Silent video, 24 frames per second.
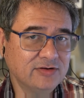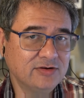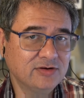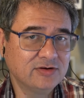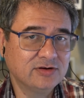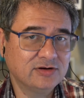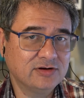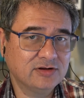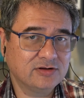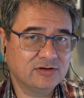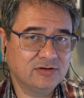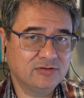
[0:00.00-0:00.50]
You're
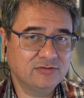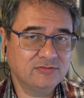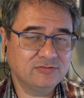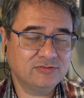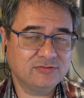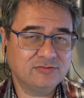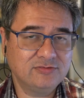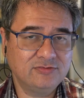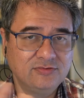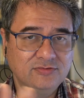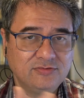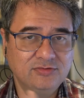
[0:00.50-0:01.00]
going to go
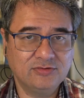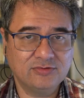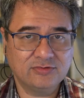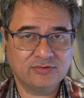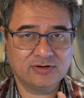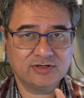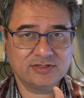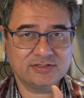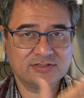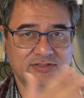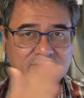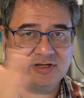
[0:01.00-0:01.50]
through your
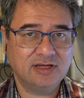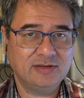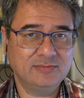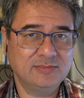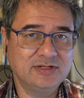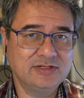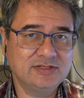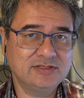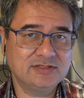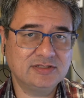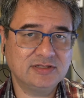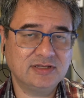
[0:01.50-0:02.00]

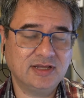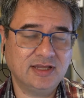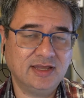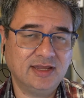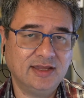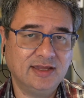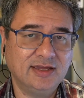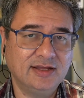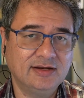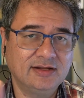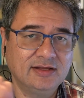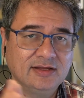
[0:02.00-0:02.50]
assignments
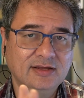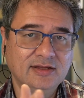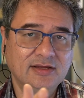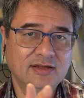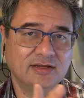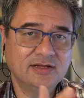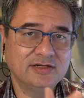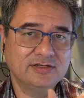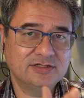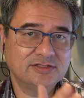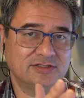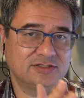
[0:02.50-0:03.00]
and
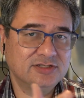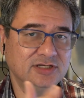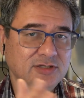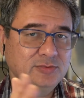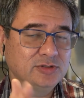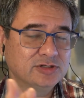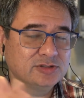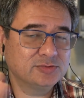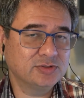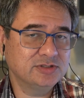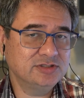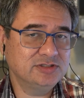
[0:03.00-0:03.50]
just see
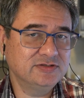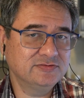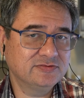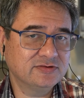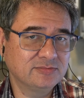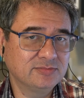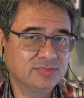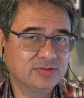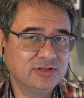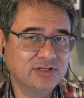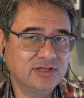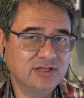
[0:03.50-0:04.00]
which ones you've
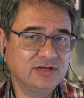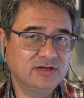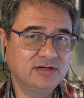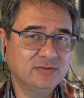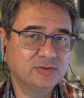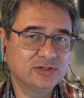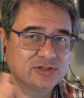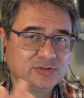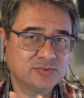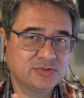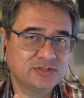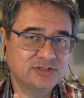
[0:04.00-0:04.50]
completed,
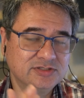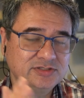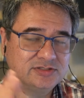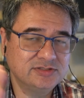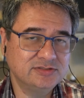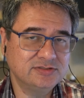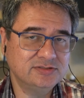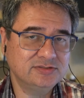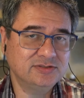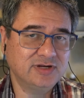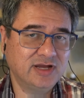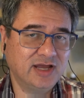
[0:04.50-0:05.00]
which ones
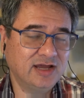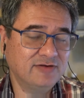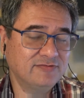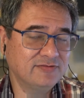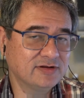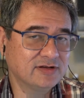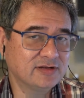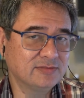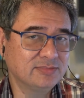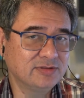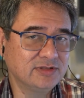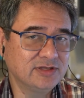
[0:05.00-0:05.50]
you haven't
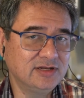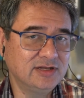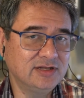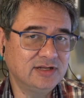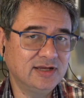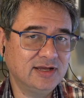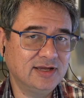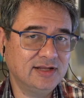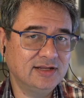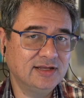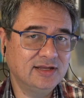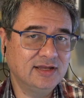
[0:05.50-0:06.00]
completed
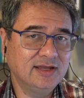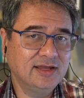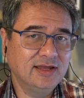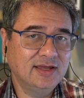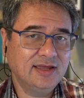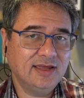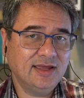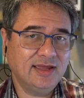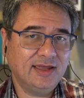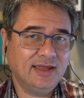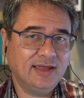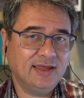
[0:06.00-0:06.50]
yet,
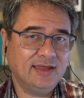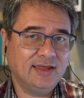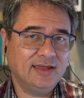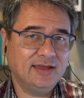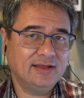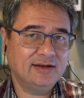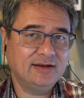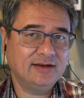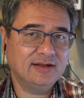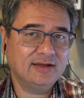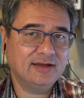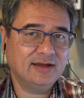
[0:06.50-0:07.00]
and